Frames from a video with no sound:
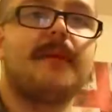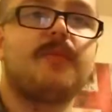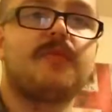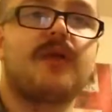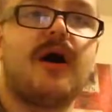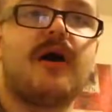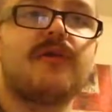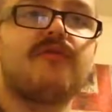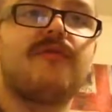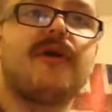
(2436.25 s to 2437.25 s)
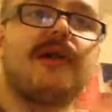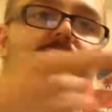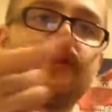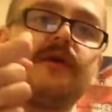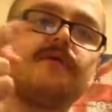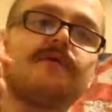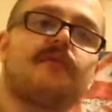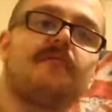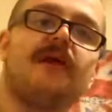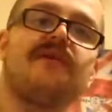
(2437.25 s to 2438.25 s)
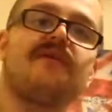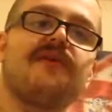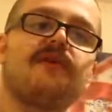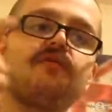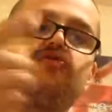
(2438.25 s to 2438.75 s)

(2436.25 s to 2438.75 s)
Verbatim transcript: people's cars with it, like you know the spray that they use